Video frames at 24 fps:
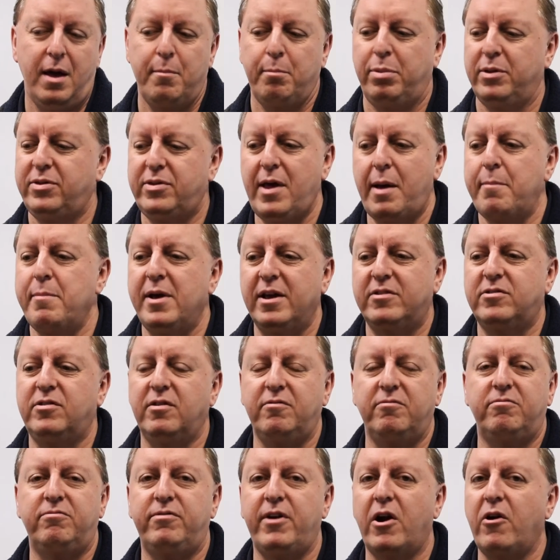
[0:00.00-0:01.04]
But that makes it
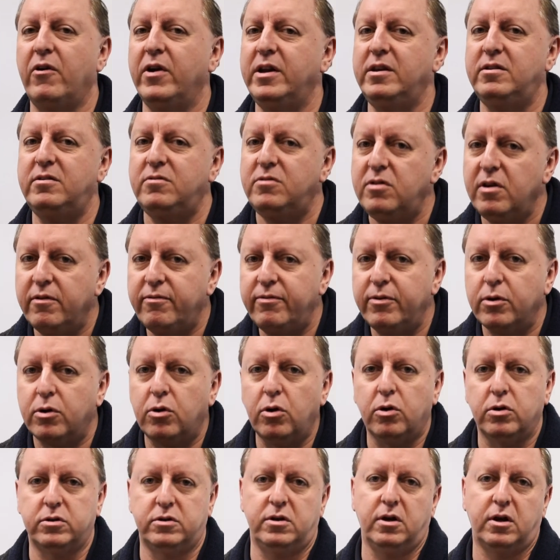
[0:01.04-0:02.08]
very
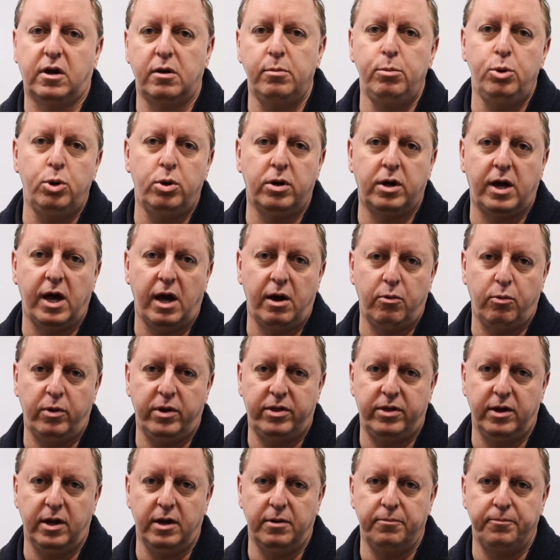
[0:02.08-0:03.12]
difficult to communicate
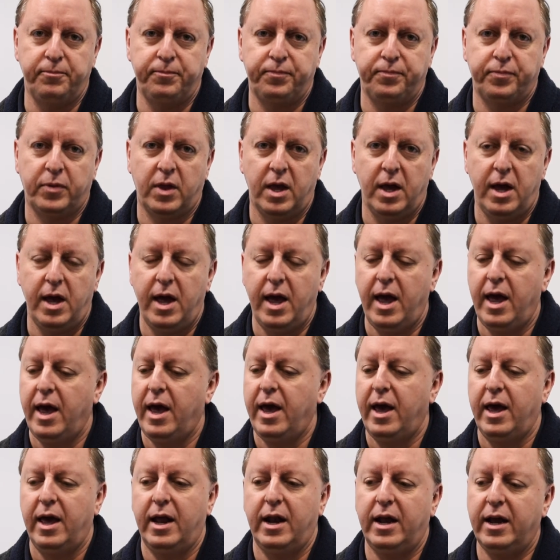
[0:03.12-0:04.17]
with them.
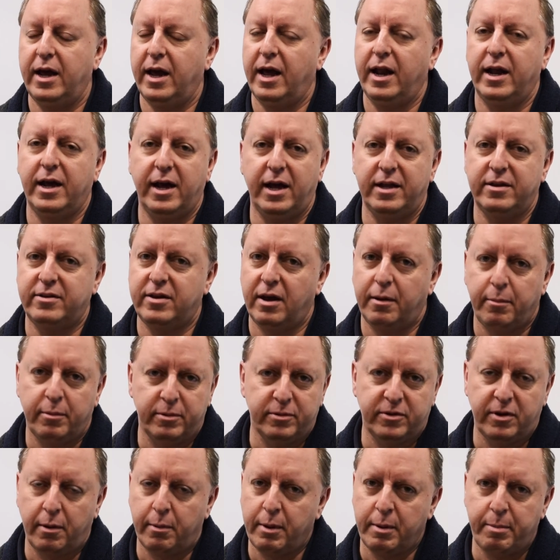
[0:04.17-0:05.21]
And I got to
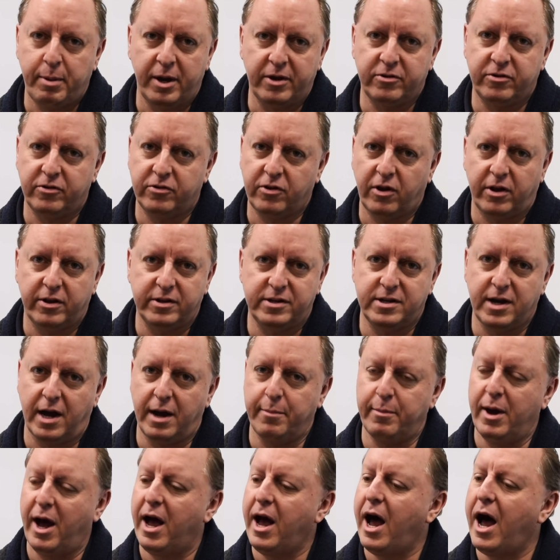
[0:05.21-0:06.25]
tell my patients all the time,
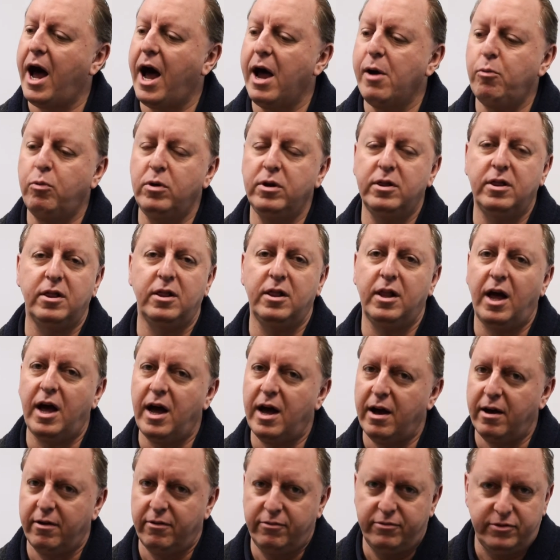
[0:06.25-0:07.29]
I would
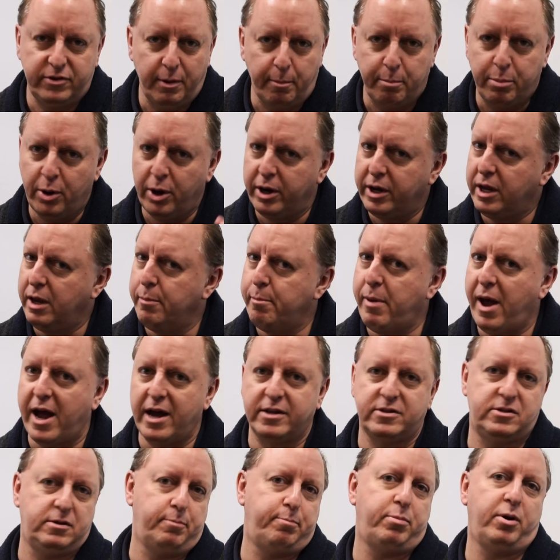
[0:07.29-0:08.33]
love to bring you
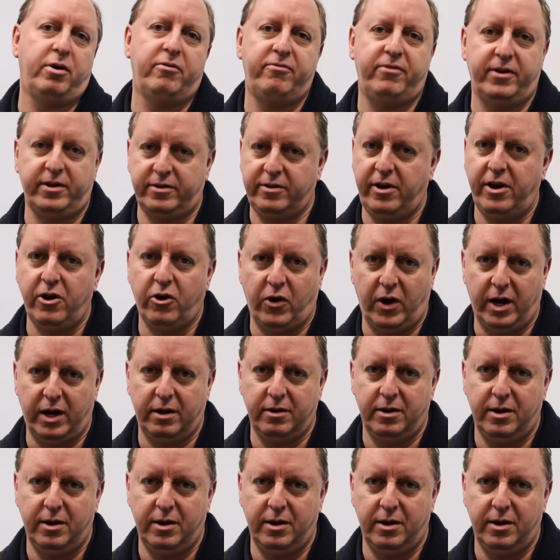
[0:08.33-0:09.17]
back to perfect hearing.